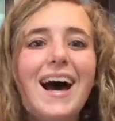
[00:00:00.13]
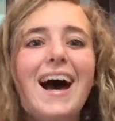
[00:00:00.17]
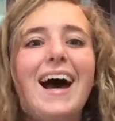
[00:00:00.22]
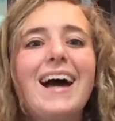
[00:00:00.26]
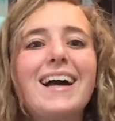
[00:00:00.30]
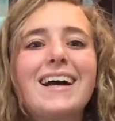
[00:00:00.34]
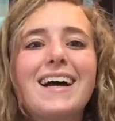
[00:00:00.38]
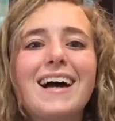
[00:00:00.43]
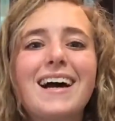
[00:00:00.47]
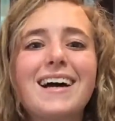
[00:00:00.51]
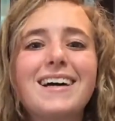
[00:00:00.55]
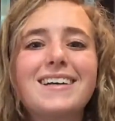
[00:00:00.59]
Hi
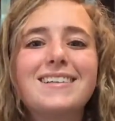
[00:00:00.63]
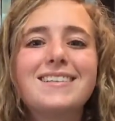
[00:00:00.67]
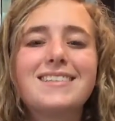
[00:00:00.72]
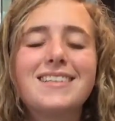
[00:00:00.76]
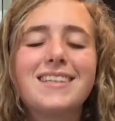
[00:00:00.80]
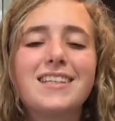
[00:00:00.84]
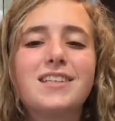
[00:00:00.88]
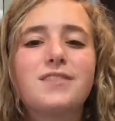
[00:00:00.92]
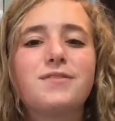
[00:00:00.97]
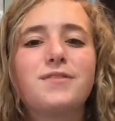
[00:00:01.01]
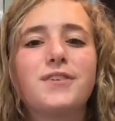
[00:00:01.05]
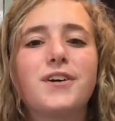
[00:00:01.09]
guys,
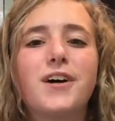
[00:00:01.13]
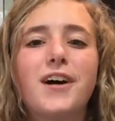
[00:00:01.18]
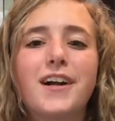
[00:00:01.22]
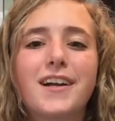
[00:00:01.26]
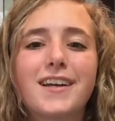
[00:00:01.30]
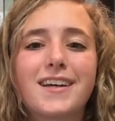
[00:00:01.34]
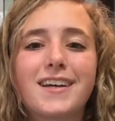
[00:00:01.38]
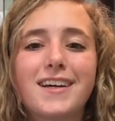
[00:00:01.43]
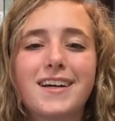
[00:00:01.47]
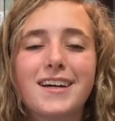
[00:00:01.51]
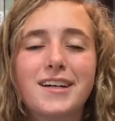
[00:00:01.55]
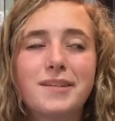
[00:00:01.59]
it's
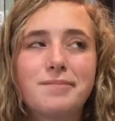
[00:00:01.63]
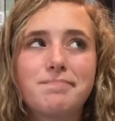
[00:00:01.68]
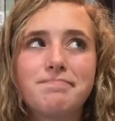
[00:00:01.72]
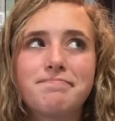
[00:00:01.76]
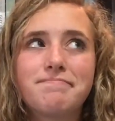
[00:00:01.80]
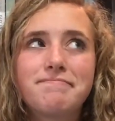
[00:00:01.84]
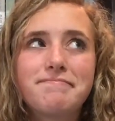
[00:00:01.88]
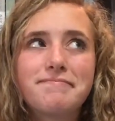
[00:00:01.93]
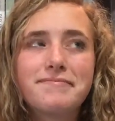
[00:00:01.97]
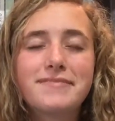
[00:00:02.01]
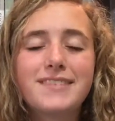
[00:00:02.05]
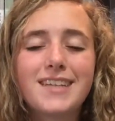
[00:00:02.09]
Veronica.
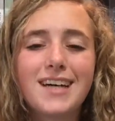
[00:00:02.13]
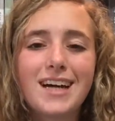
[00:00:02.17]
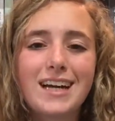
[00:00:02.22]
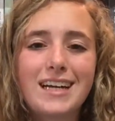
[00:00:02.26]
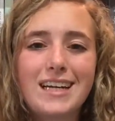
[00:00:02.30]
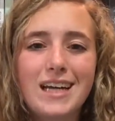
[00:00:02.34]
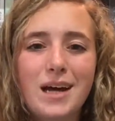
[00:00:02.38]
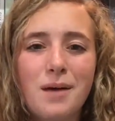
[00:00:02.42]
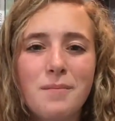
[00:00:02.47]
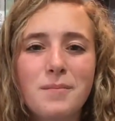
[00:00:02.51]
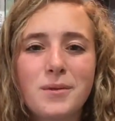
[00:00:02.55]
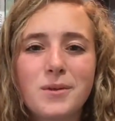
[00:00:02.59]
Long
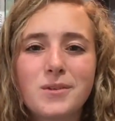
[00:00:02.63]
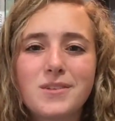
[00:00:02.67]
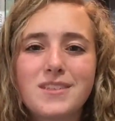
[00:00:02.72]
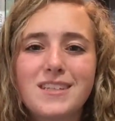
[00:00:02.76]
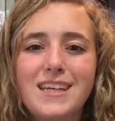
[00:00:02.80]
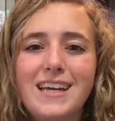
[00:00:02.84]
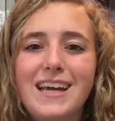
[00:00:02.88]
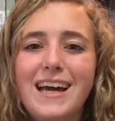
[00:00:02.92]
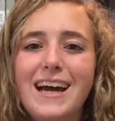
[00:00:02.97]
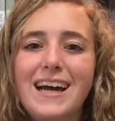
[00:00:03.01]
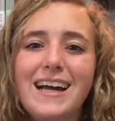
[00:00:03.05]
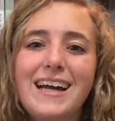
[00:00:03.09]
time no
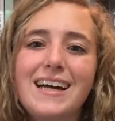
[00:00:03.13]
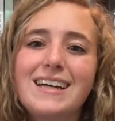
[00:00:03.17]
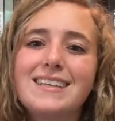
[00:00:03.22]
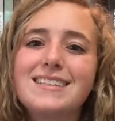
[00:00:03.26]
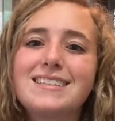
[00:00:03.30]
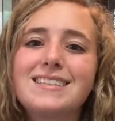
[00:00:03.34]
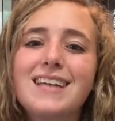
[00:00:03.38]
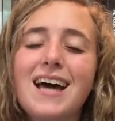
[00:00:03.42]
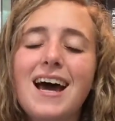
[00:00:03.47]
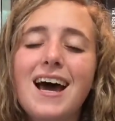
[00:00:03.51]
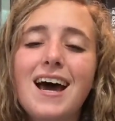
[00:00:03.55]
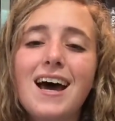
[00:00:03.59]
see, I
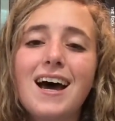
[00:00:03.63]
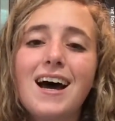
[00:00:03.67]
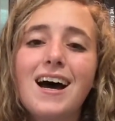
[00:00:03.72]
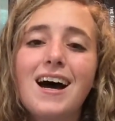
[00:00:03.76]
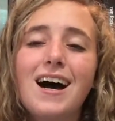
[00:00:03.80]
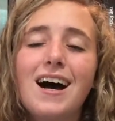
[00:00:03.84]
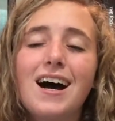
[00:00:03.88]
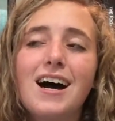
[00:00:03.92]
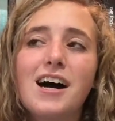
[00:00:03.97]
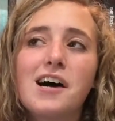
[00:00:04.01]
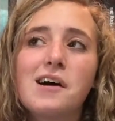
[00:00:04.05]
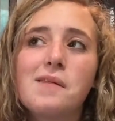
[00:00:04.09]
guess.
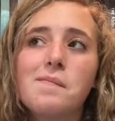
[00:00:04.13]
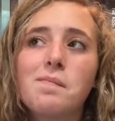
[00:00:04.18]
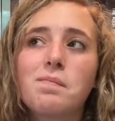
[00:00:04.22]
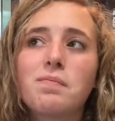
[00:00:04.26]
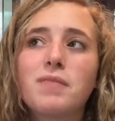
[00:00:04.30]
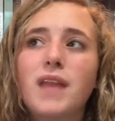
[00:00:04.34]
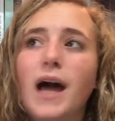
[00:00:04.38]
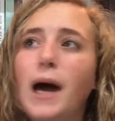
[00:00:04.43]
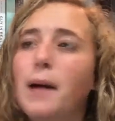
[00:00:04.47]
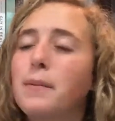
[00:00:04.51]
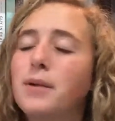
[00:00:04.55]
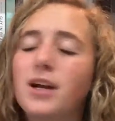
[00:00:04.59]
Um,
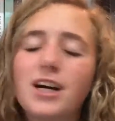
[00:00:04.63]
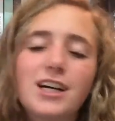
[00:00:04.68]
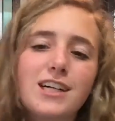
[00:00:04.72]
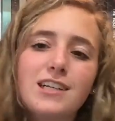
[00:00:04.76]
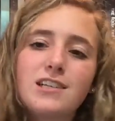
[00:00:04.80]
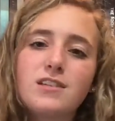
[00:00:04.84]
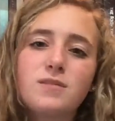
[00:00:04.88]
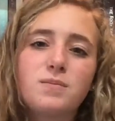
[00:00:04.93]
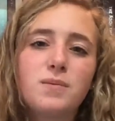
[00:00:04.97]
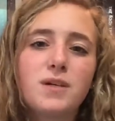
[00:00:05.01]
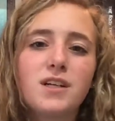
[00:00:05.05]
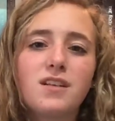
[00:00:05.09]
I'm not going
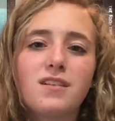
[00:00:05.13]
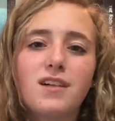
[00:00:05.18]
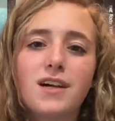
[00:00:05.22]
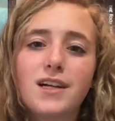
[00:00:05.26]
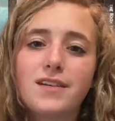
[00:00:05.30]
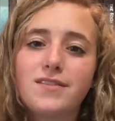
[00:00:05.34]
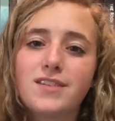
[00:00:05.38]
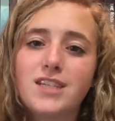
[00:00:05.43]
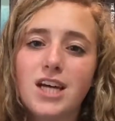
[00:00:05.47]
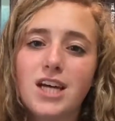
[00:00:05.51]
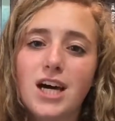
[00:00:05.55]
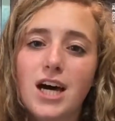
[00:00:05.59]
to spend a lot
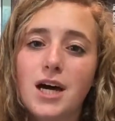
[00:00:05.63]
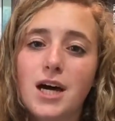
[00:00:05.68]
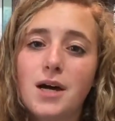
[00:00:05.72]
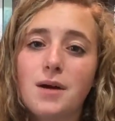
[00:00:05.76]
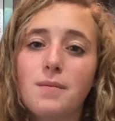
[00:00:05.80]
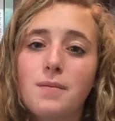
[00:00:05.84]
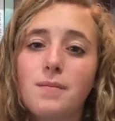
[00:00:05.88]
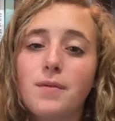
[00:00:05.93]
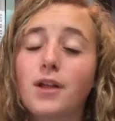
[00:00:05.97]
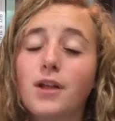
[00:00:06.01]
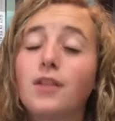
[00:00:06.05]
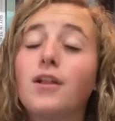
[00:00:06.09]
of time,
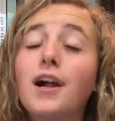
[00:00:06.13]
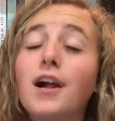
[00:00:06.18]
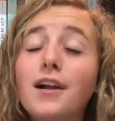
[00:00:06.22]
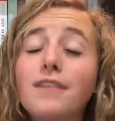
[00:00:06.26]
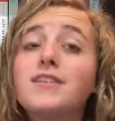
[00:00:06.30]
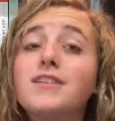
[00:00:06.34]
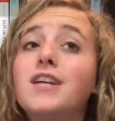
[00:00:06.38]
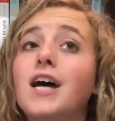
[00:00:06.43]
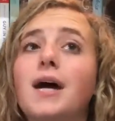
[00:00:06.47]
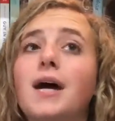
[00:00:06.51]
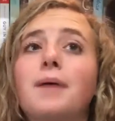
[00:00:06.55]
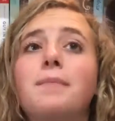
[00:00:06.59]
a lot of
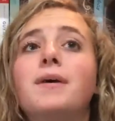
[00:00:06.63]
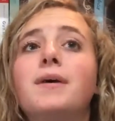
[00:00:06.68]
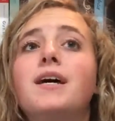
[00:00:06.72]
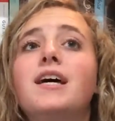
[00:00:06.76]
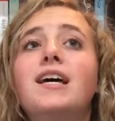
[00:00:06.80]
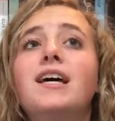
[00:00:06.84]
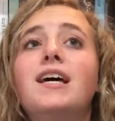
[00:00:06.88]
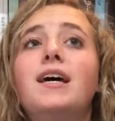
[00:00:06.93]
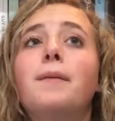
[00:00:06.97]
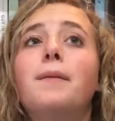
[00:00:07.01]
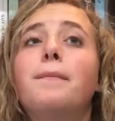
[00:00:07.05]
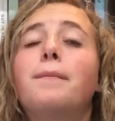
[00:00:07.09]
time,
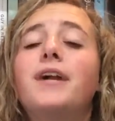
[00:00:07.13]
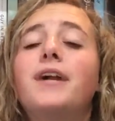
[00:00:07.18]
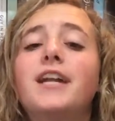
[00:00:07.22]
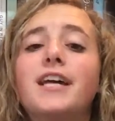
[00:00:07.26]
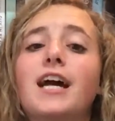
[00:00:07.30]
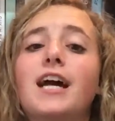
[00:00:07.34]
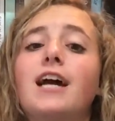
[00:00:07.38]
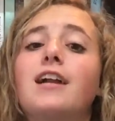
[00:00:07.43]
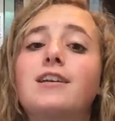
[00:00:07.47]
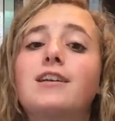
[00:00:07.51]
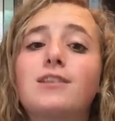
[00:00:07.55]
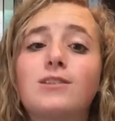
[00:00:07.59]
putting
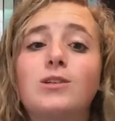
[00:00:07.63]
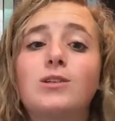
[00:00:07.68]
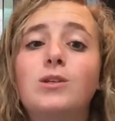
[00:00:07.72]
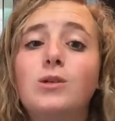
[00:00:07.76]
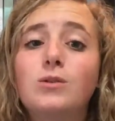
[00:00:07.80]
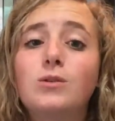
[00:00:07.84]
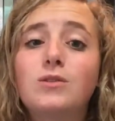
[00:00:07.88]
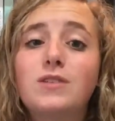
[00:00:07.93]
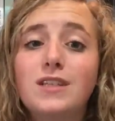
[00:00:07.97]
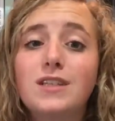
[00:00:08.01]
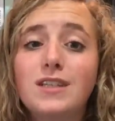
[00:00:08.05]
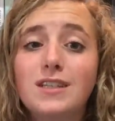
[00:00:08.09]
out
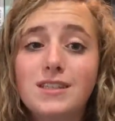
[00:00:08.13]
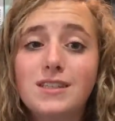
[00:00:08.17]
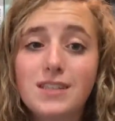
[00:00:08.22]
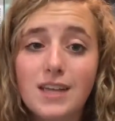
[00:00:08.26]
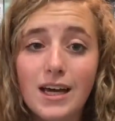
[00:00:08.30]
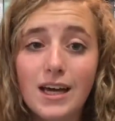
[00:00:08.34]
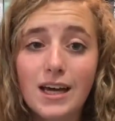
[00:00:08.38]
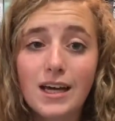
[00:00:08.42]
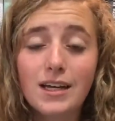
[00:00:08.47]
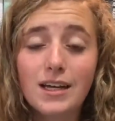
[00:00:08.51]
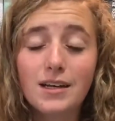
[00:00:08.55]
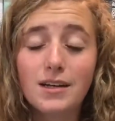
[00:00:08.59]
excuses
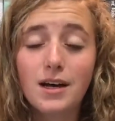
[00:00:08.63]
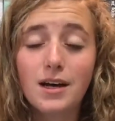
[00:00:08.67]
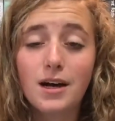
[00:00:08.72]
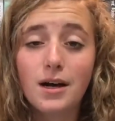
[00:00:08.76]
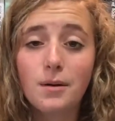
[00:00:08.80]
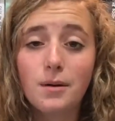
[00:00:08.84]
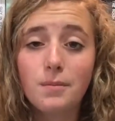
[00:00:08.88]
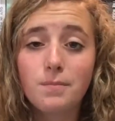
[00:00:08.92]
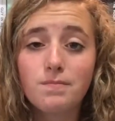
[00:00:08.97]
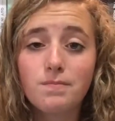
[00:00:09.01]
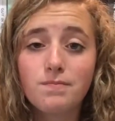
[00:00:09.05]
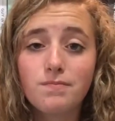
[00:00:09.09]
and
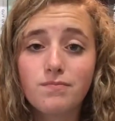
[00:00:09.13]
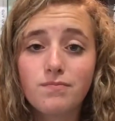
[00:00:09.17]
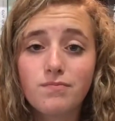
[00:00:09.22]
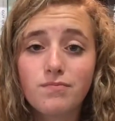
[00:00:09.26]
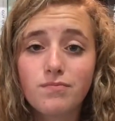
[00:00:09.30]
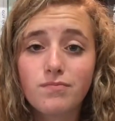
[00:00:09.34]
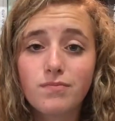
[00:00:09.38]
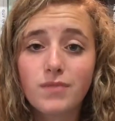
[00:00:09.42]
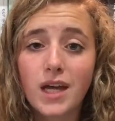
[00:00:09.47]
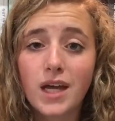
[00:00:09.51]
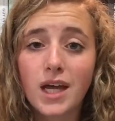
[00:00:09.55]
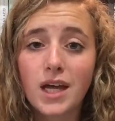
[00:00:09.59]
um,
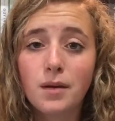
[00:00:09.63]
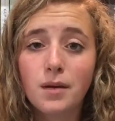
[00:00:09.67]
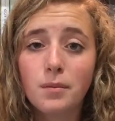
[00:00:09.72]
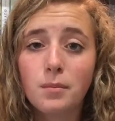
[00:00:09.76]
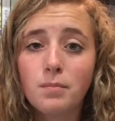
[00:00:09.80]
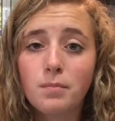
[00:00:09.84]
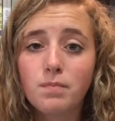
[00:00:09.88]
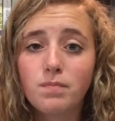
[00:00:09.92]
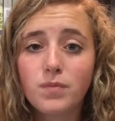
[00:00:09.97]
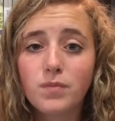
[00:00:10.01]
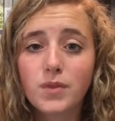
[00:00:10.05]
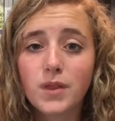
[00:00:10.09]
and
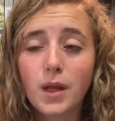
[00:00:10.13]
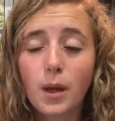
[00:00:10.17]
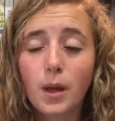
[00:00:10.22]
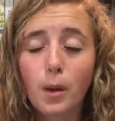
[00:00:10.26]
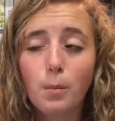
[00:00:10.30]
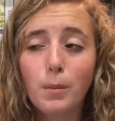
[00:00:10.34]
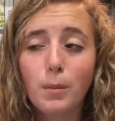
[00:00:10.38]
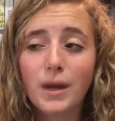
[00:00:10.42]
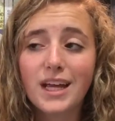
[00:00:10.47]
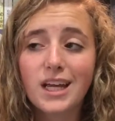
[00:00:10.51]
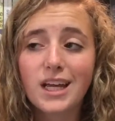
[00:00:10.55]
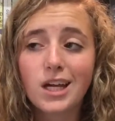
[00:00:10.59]

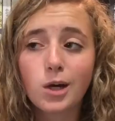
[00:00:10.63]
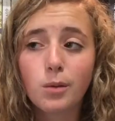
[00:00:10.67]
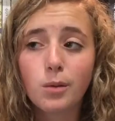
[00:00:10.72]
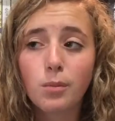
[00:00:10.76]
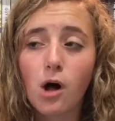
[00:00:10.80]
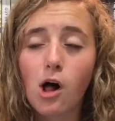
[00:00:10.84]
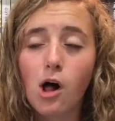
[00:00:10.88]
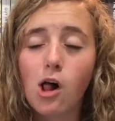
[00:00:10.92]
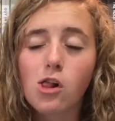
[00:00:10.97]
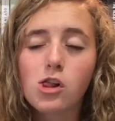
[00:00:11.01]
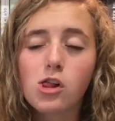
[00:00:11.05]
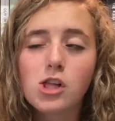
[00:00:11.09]
making
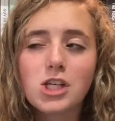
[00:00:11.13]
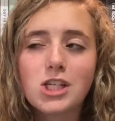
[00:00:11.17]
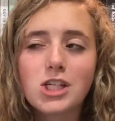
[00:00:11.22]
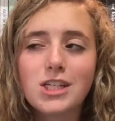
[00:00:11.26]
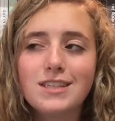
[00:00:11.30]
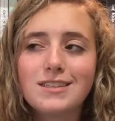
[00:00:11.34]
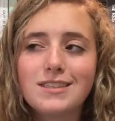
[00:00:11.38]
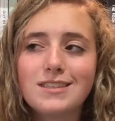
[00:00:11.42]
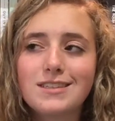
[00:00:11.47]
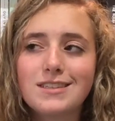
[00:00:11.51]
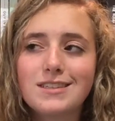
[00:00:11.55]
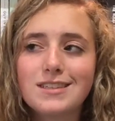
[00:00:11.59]

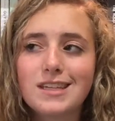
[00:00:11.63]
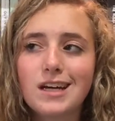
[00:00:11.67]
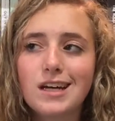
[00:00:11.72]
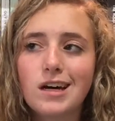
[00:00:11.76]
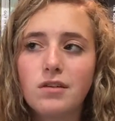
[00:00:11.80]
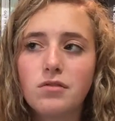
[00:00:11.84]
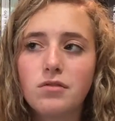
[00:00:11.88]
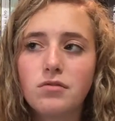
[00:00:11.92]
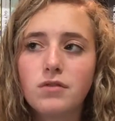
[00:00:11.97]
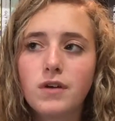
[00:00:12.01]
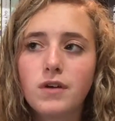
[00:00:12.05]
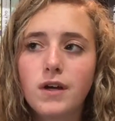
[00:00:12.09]
apologies and
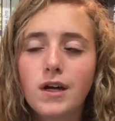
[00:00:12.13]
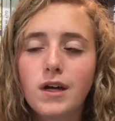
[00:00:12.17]
stuff.